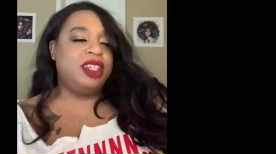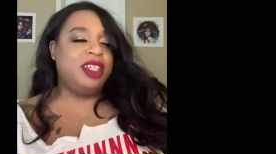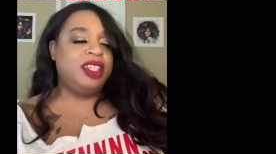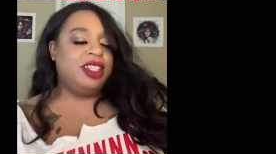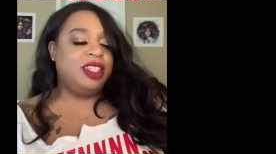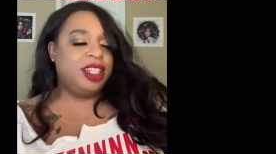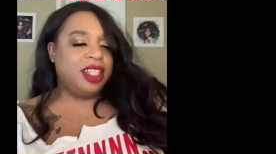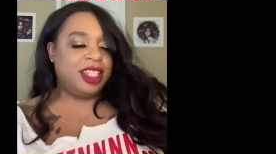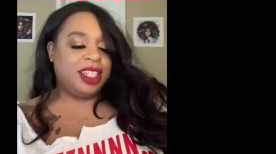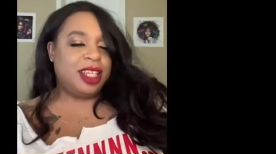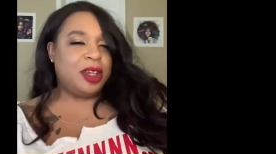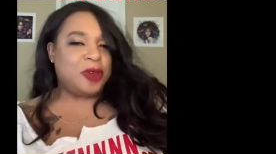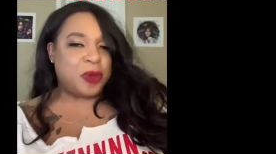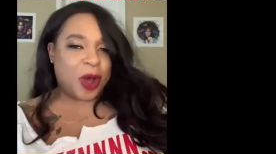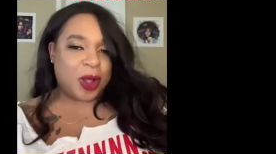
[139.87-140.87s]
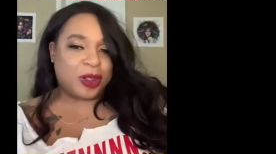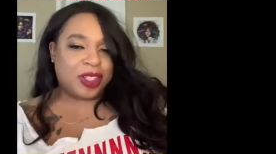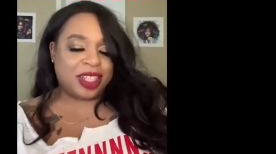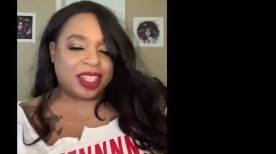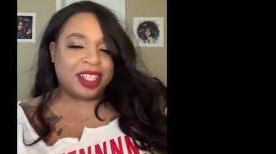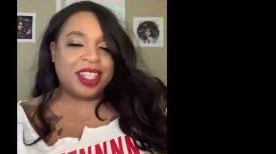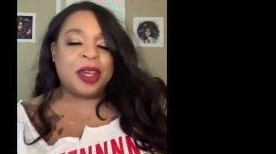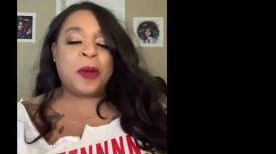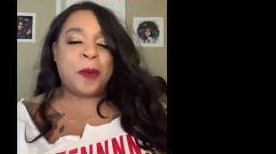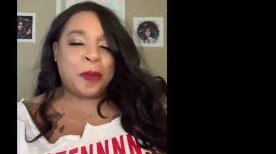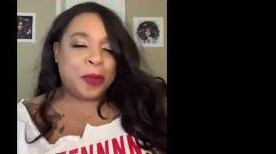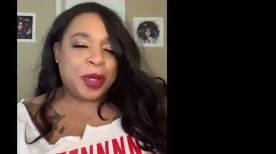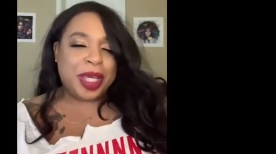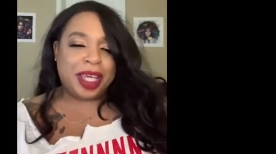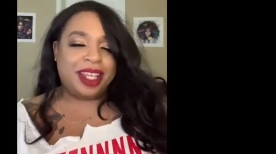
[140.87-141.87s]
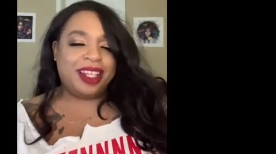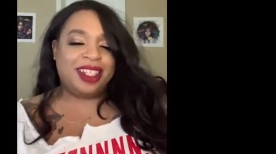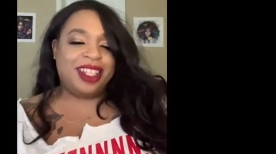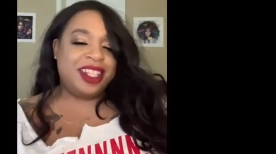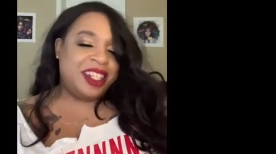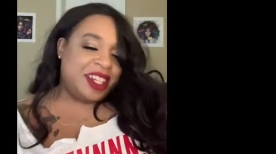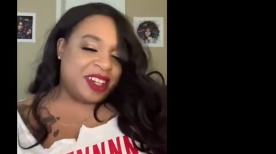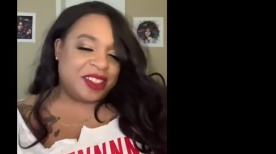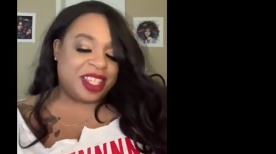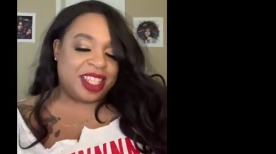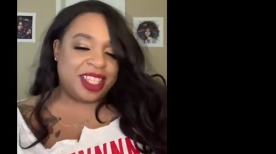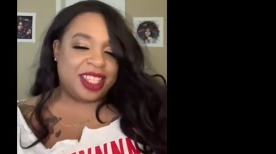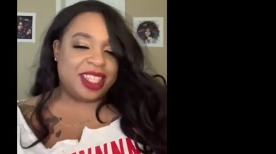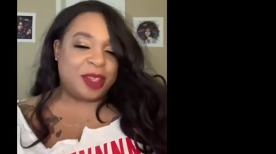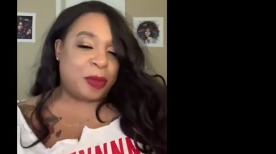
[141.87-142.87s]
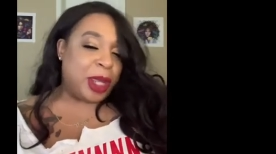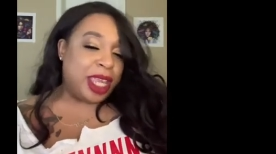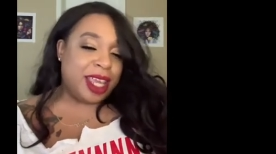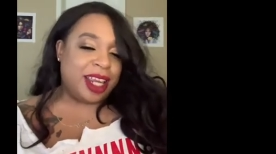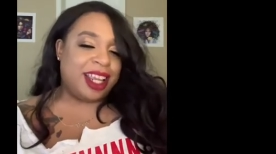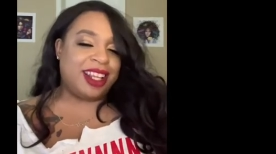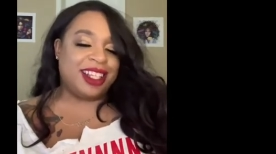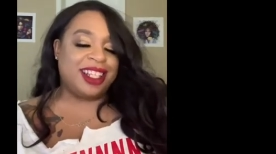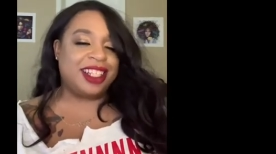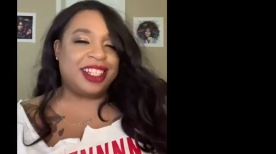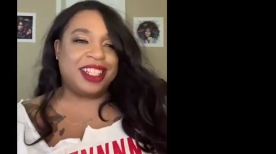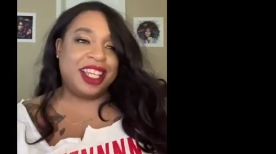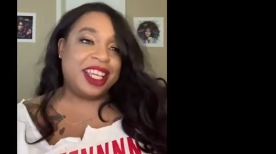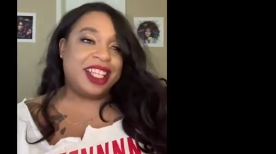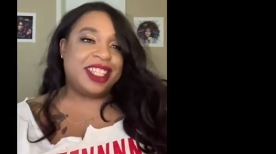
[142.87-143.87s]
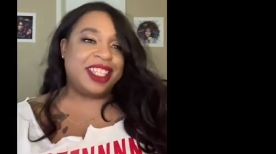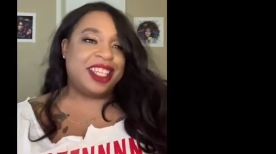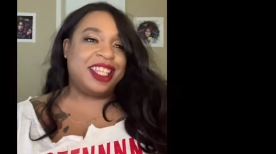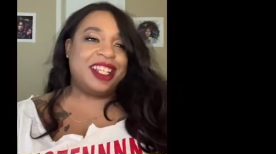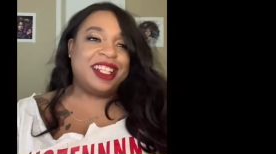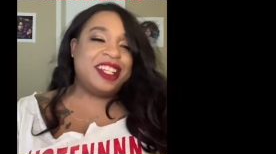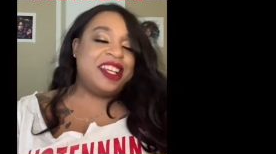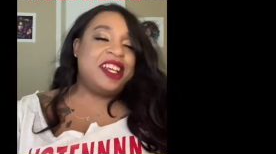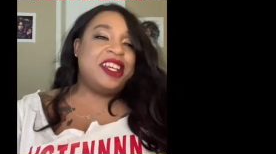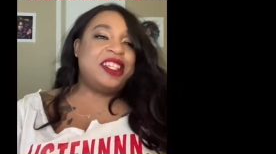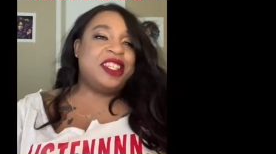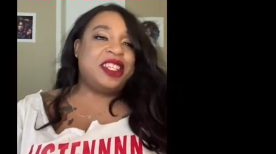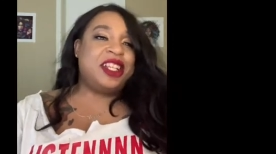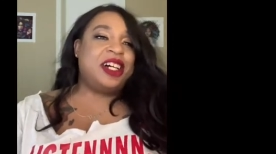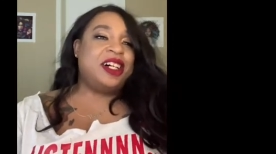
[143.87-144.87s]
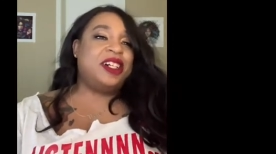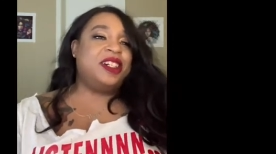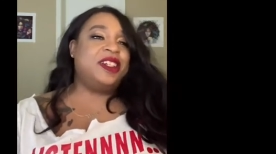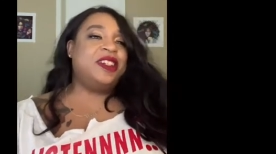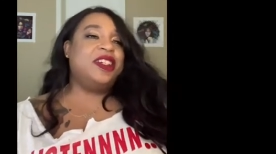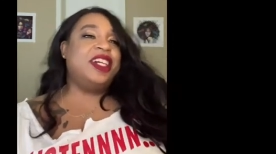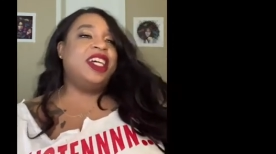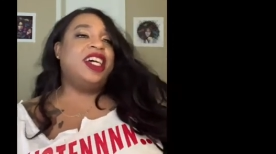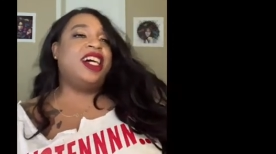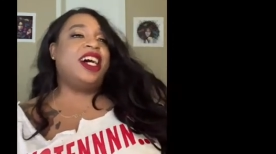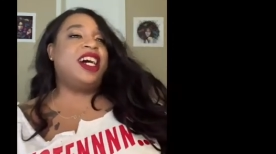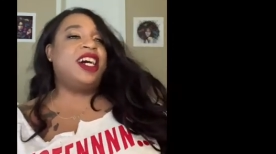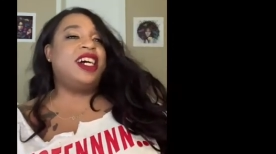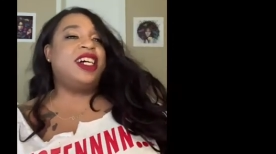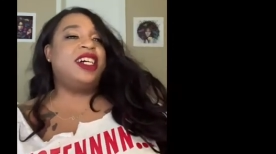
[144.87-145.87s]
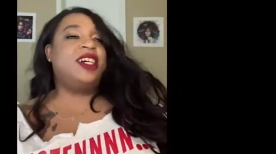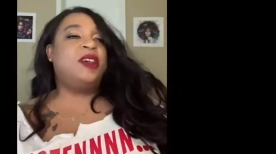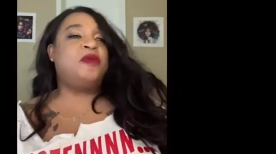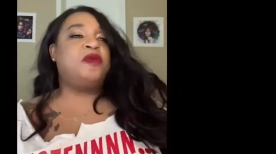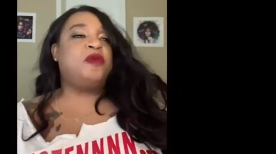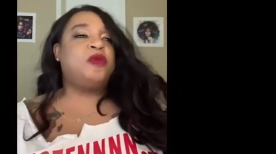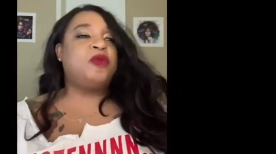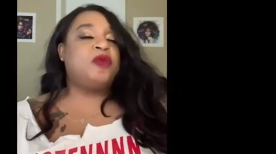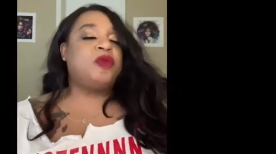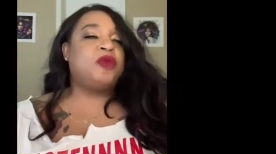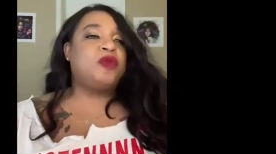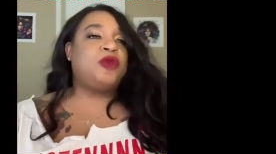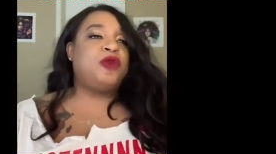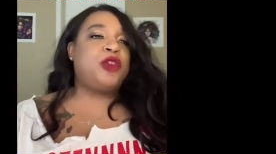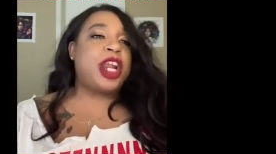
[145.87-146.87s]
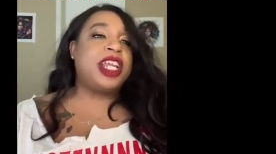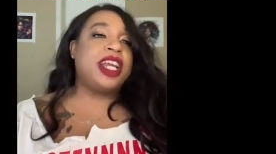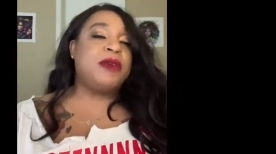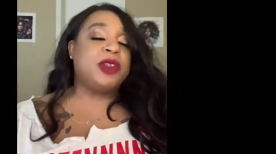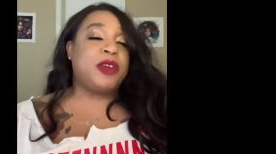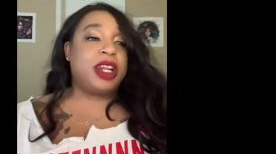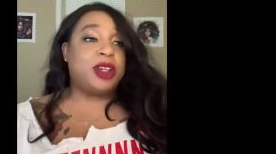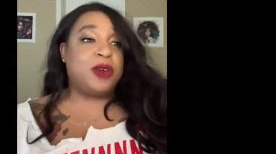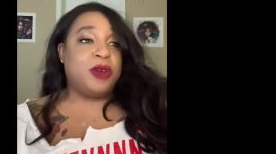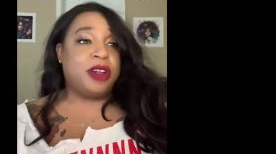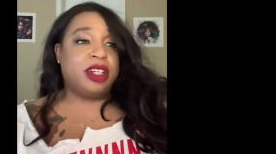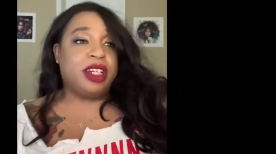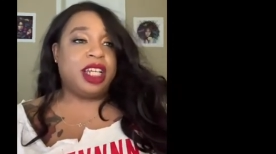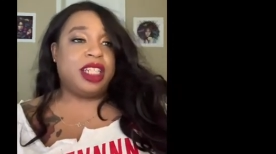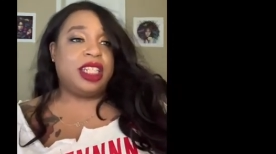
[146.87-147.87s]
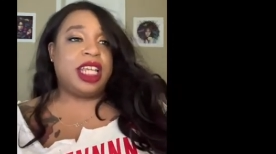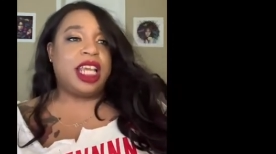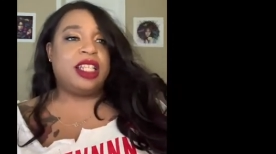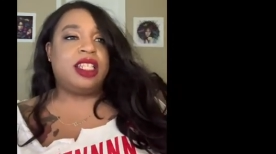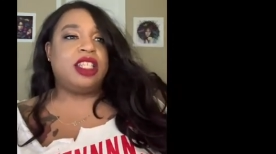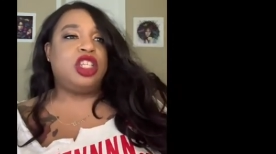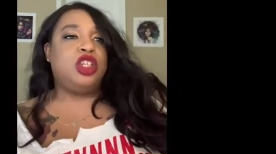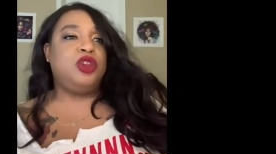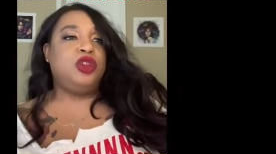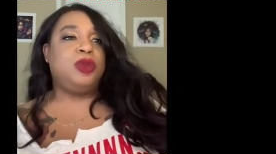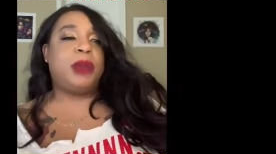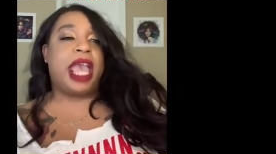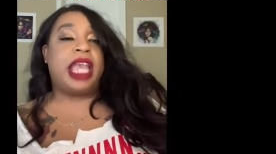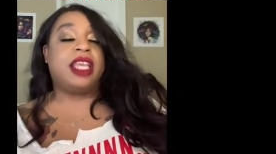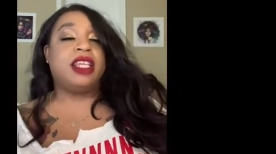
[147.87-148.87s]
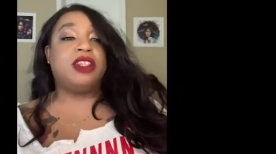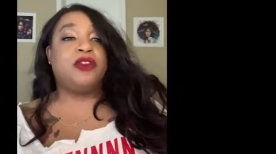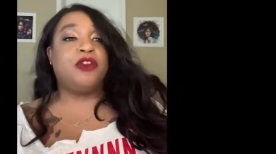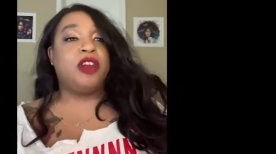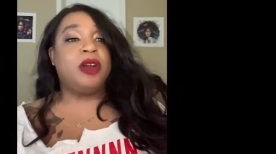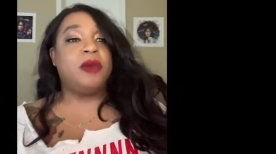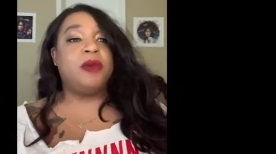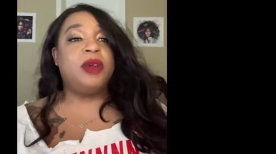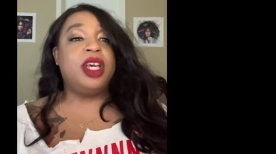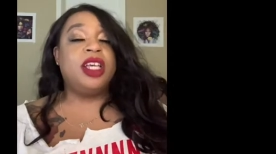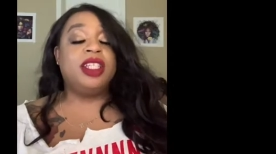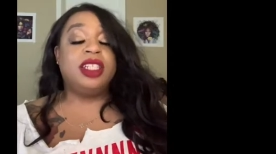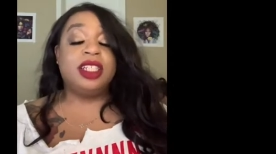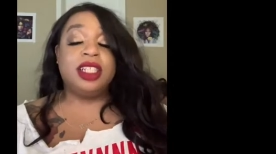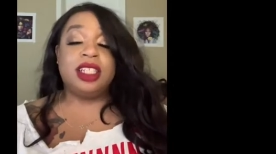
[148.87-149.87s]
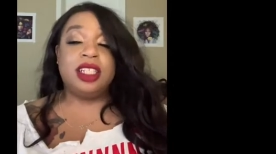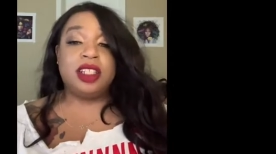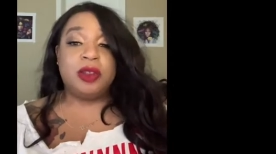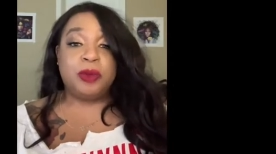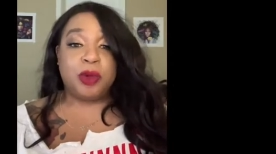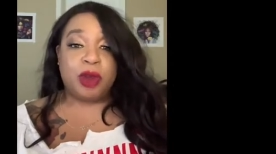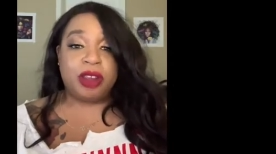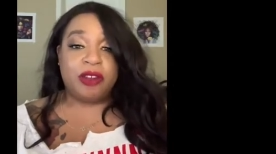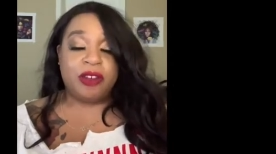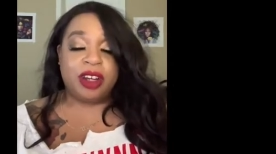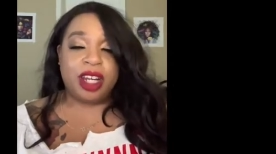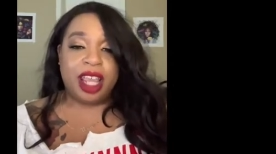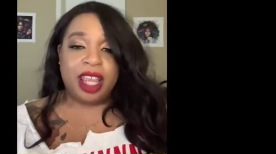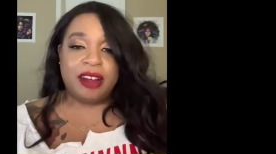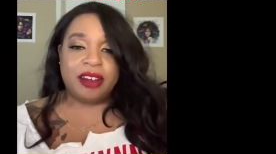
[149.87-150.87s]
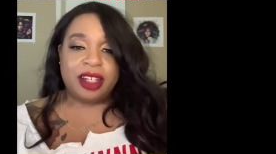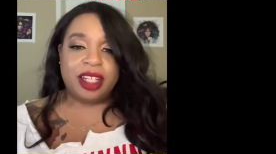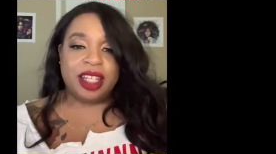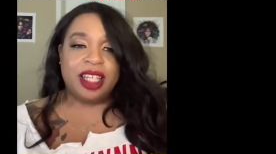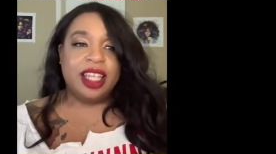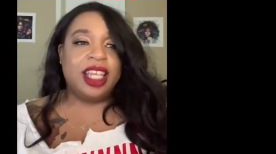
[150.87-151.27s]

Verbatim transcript: Jaleesa and Walter. But you know, this is the beginning. Listen. So, um, Freddie comes around the corner and she has this huge package from Jaleesa's boyfriend, Eric.